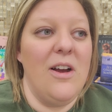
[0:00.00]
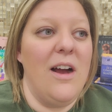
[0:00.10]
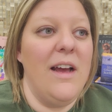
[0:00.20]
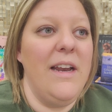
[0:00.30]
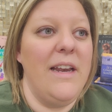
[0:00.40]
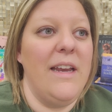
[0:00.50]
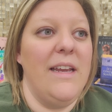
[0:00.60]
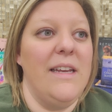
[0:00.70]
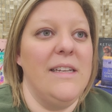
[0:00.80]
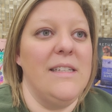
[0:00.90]
God
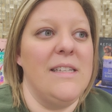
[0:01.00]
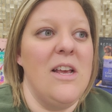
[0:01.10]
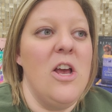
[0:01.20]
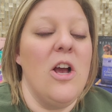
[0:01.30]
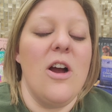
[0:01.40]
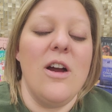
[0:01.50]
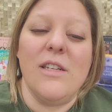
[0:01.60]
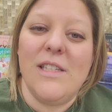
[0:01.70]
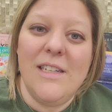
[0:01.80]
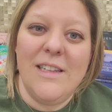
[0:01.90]
is
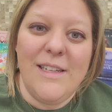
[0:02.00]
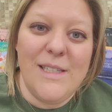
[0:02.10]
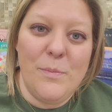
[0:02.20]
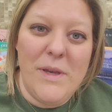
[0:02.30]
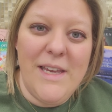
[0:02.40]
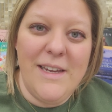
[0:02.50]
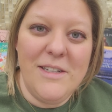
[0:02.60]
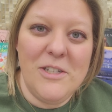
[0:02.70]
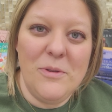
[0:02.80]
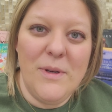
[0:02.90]
constantly
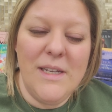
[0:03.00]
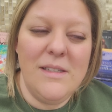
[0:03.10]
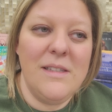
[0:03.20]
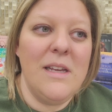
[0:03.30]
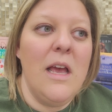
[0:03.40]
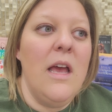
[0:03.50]
speaking to us.